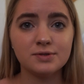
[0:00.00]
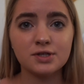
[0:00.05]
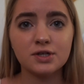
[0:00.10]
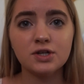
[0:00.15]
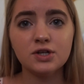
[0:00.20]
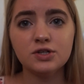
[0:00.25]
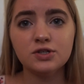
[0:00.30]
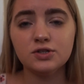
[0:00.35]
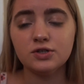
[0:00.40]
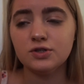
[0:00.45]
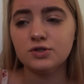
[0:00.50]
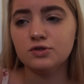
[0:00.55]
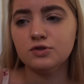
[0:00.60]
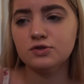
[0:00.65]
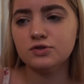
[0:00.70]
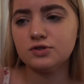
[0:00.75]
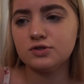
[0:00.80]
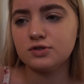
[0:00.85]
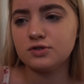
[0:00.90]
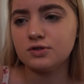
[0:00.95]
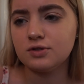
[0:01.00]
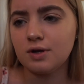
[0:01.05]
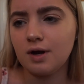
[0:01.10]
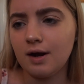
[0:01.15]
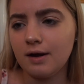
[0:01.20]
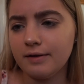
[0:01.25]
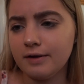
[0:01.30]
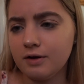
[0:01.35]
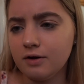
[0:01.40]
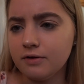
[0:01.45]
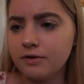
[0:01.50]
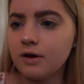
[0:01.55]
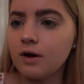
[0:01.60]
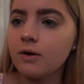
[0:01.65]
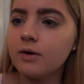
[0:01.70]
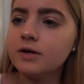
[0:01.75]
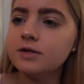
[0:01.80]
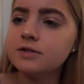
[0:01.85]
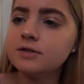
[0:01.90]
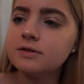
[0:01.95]
I'm just gonna use the
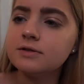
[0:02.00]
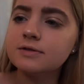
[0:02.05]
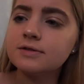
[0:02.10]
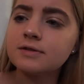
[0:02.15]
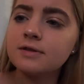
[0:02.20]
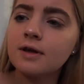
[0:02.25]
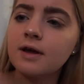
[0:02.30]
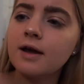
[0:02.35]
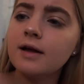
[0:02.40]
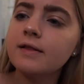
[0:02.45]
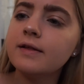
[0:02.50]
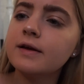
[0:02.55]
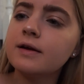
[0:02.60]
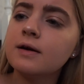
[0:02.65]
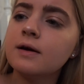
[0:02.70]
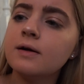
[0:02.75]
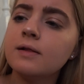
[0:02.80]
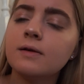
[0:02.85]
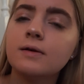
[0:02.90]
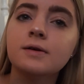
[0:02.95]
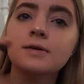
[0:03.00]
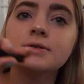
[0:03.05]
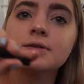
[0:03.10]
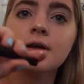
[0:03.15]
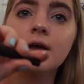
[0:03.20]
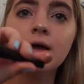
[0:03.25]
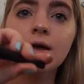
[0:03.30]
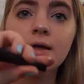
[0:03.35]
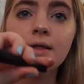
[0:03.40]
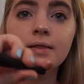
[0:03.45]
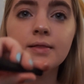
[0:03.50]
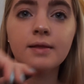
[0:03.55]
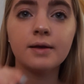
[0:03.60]
eyeliner that I always use, the LA Colors